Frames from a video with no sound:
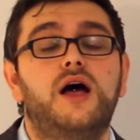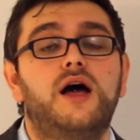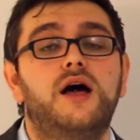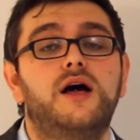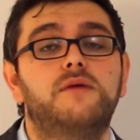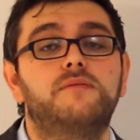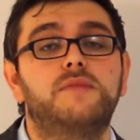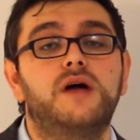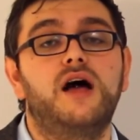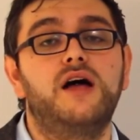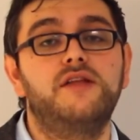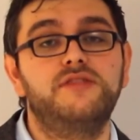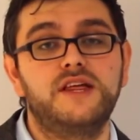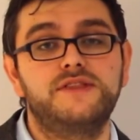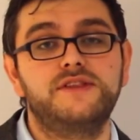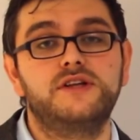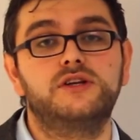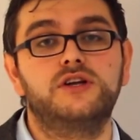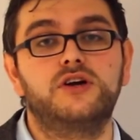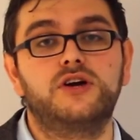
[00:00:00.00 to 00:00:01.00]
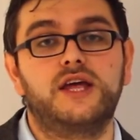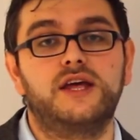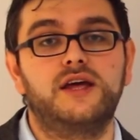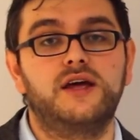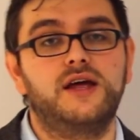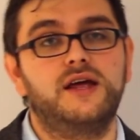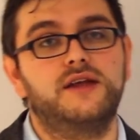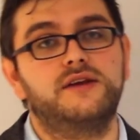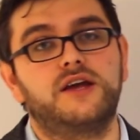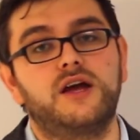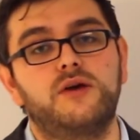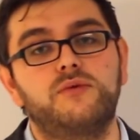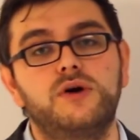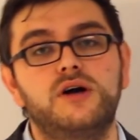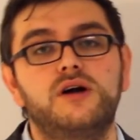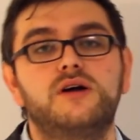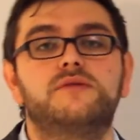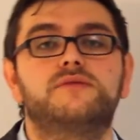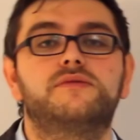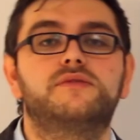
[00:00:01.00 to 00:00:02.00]
and then they'll look at it and go,
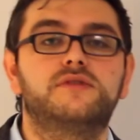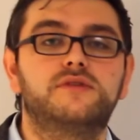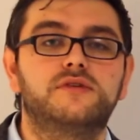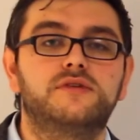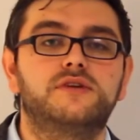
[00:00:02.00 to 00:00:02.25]
well,